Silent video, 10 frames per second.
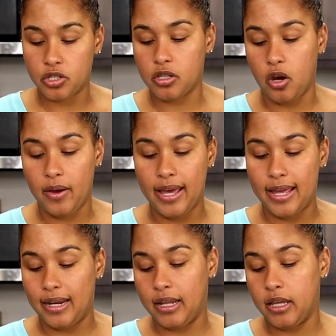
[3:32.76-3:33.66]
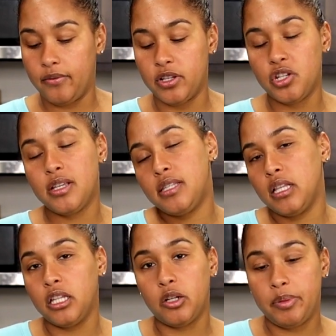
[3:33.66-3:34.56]
just go ahead and give it just a
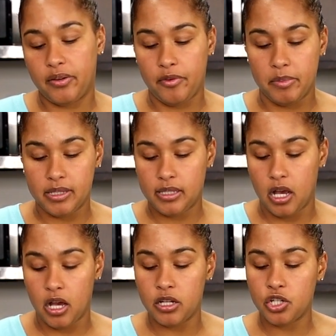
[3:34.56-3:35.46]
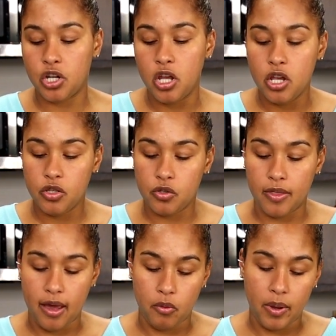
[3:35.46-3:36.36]
little bit of a massage so
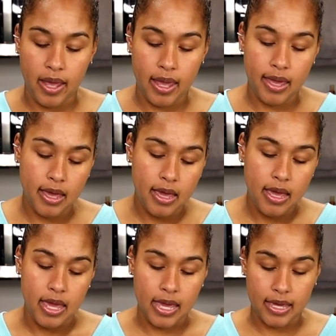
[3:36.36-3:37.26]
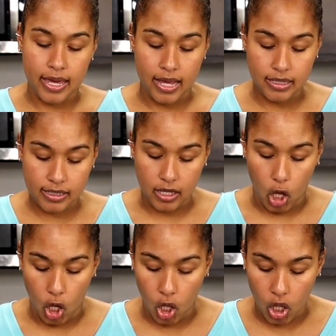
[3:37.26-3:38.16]
that way it gets
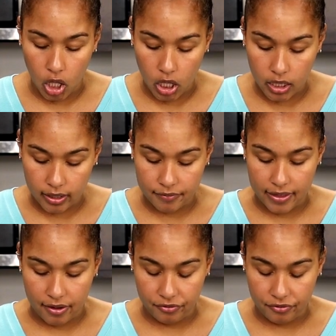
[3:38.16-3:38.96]
all of that